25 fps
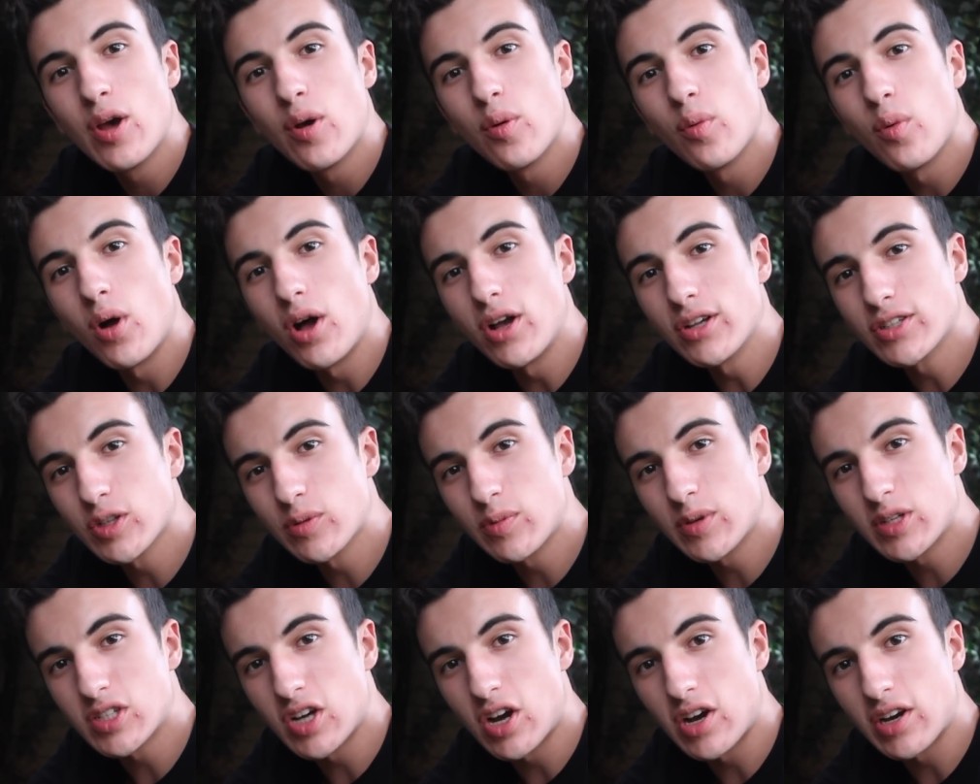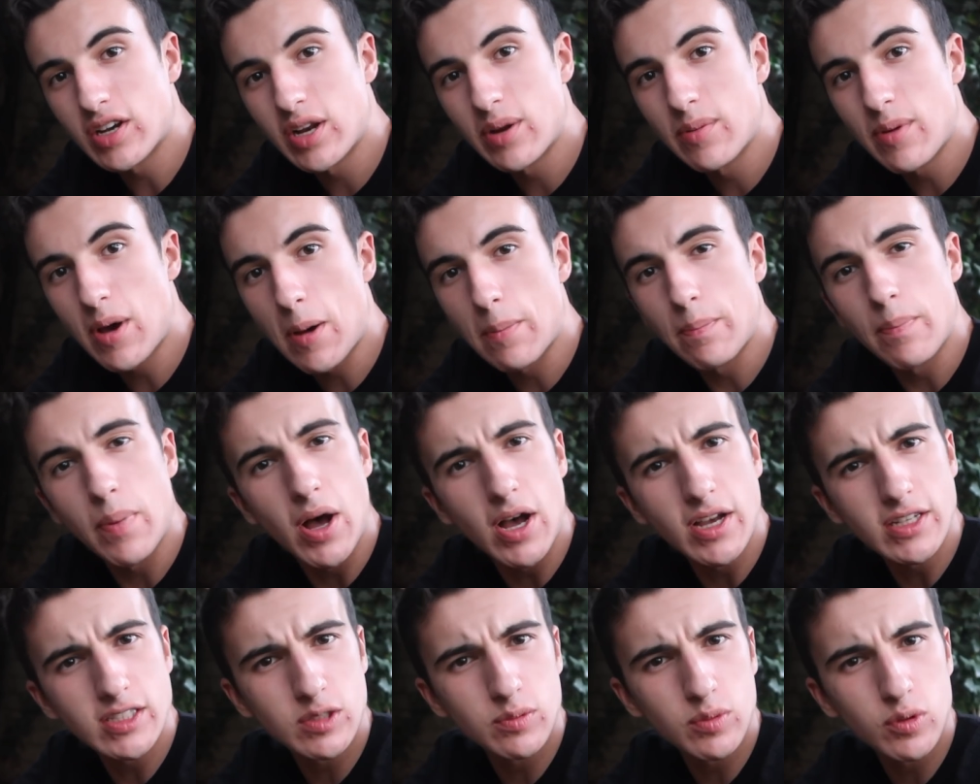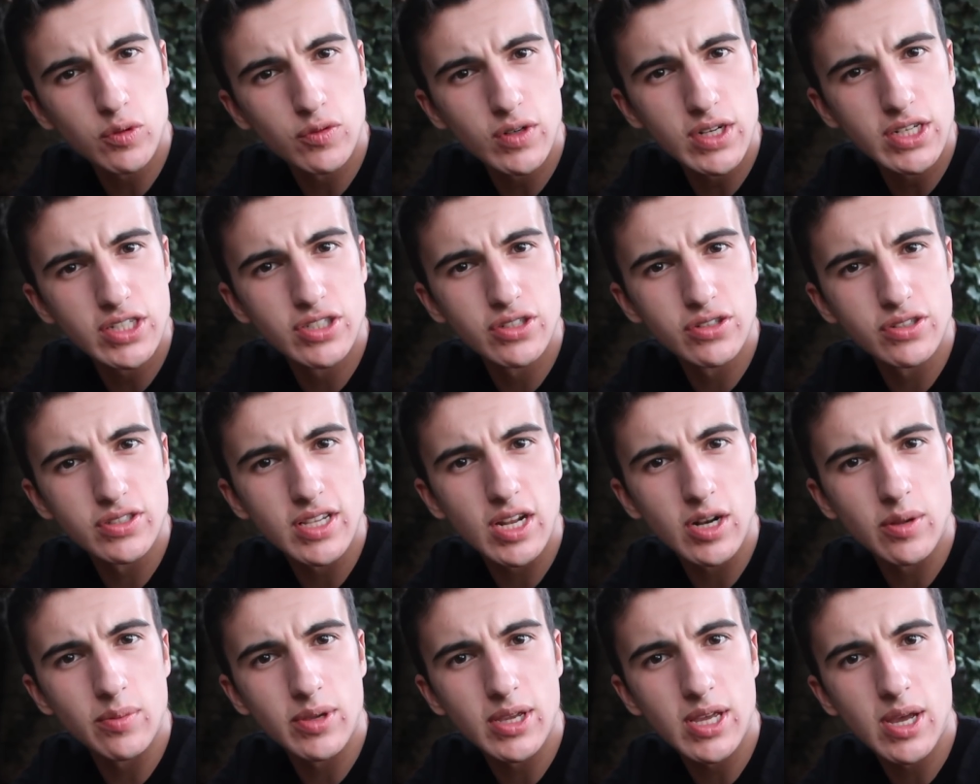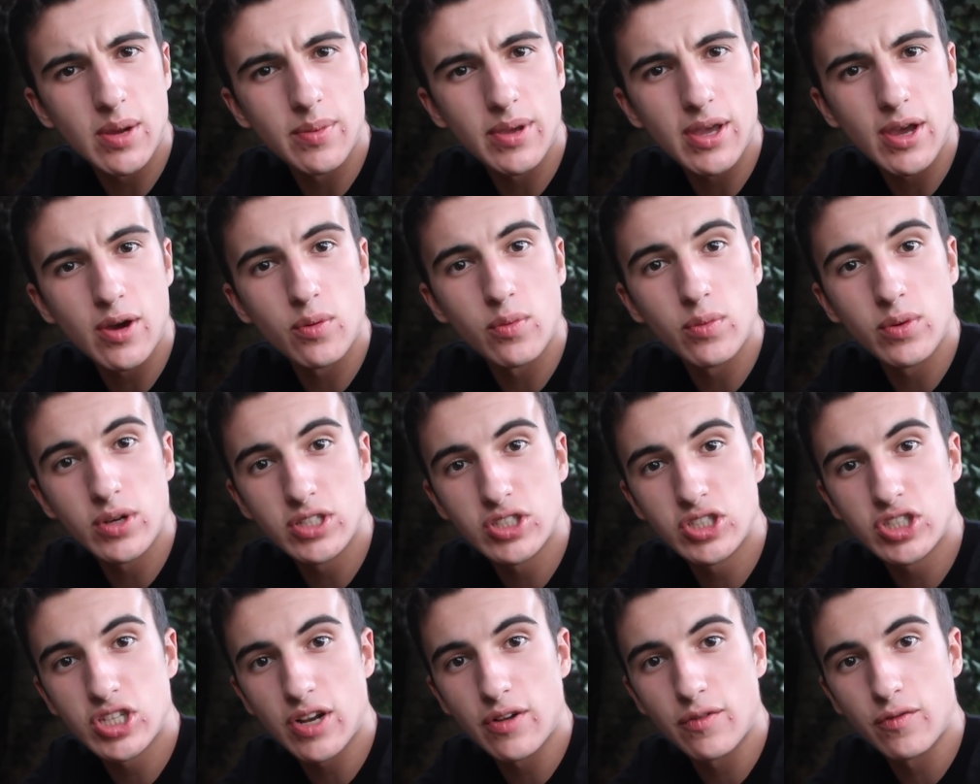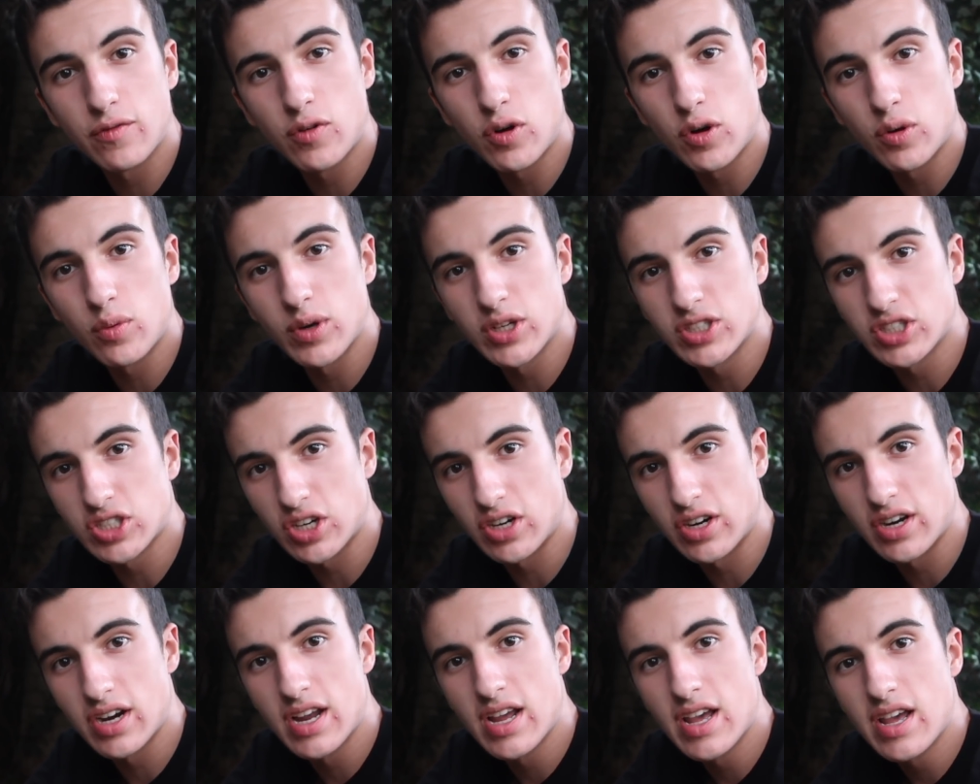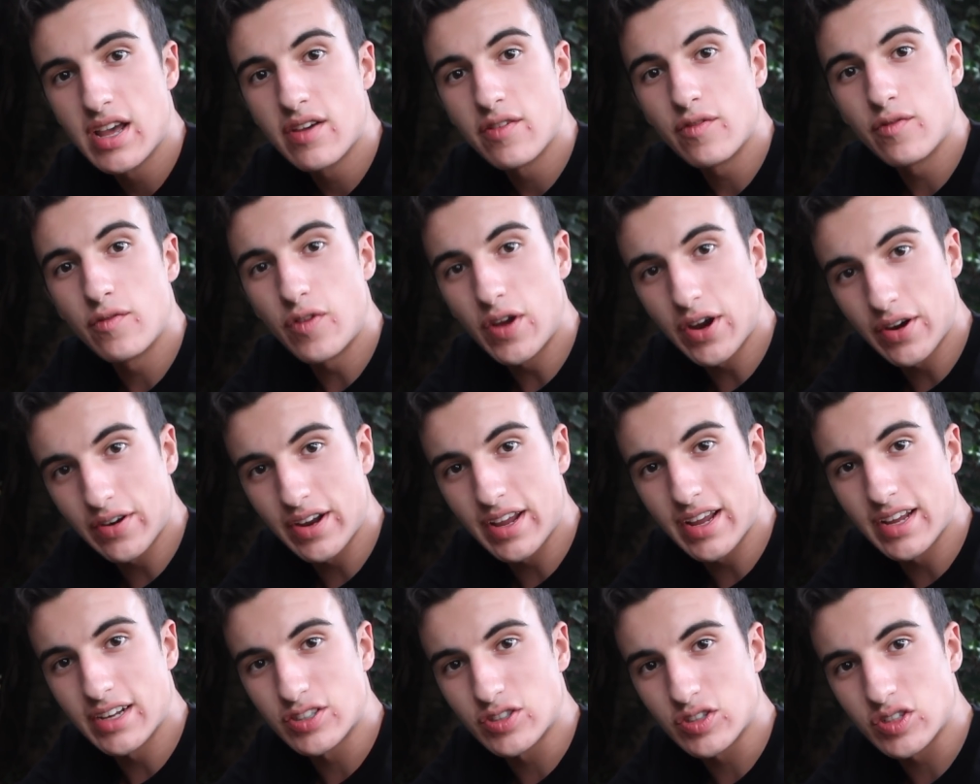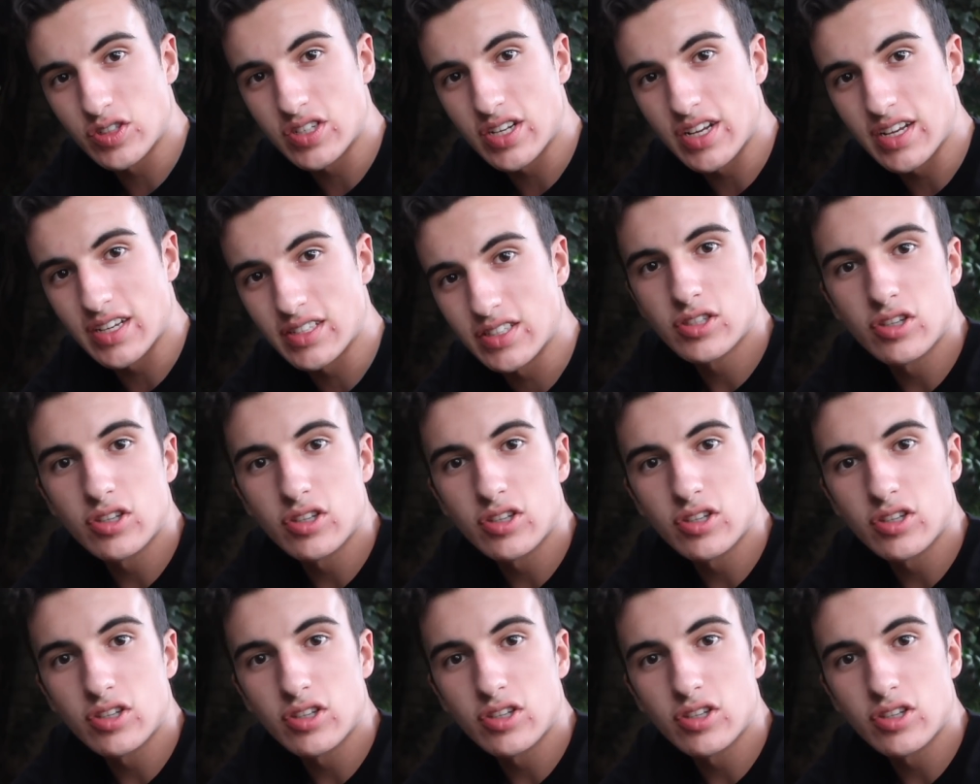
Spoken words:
We'll also be talking about possible regionals that'll be coming out with Gen 4, which are very interesting.